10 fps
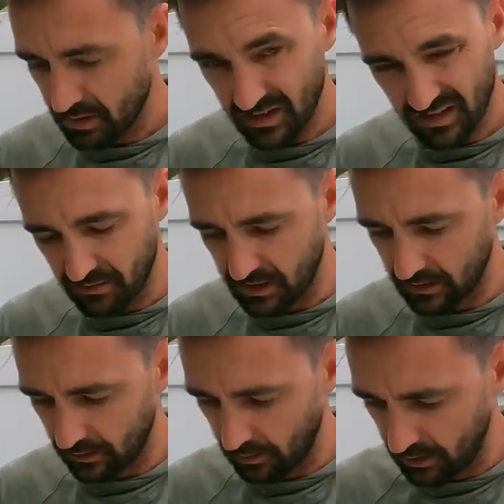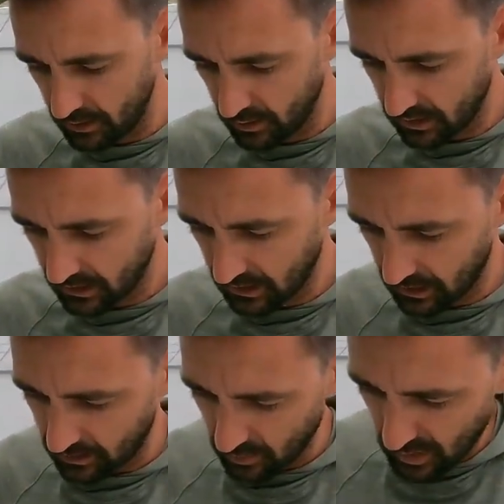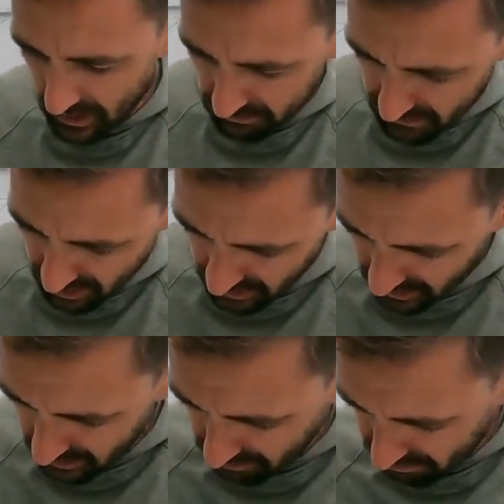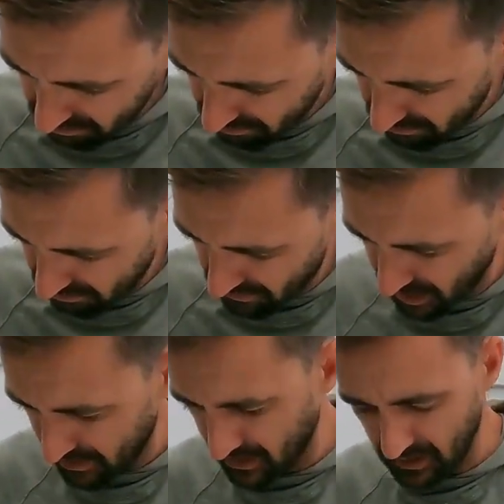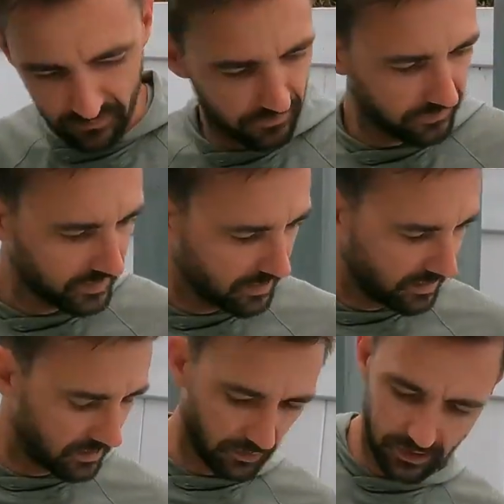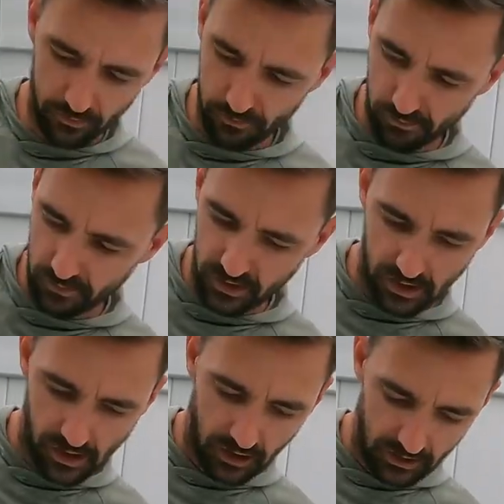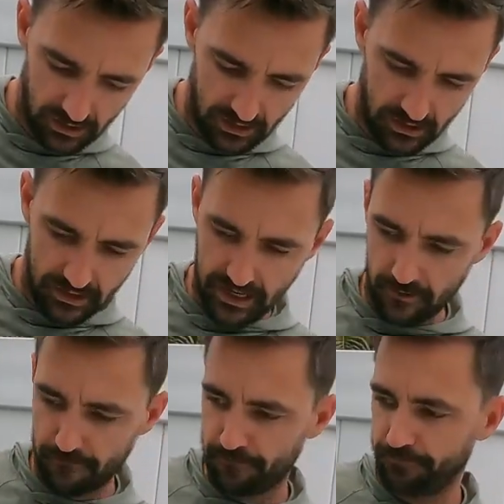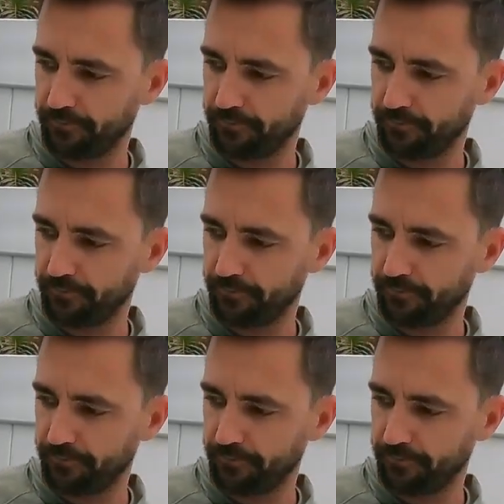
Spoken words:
But you see mine's a little bit loose. I don't know why. Just is. Not a big deal. There we go. Now,